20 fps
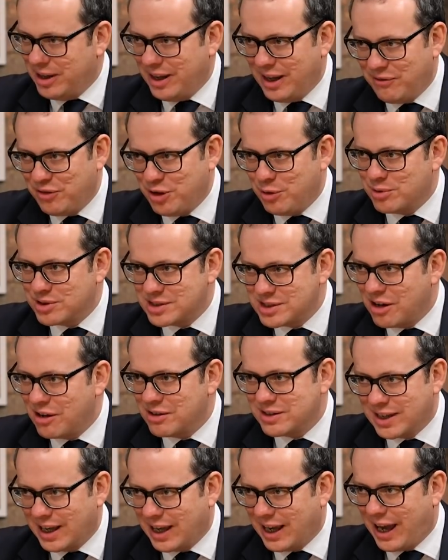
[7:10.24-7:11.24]
if you were
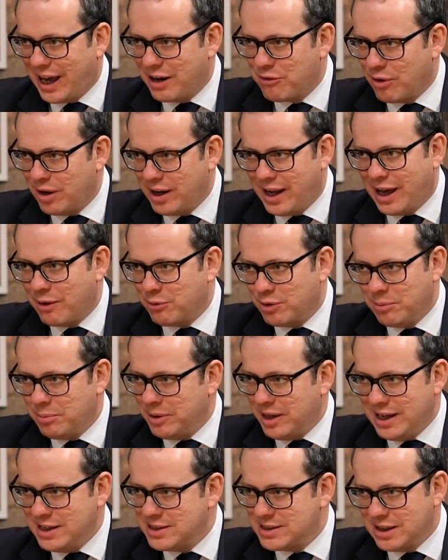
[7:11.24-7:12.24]
starting again right now, would it be
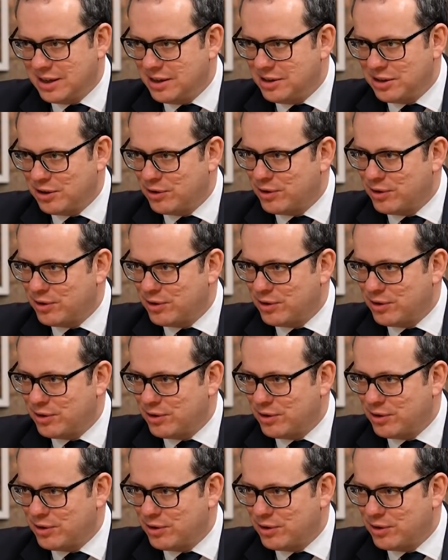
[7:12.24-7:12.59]
easier, do you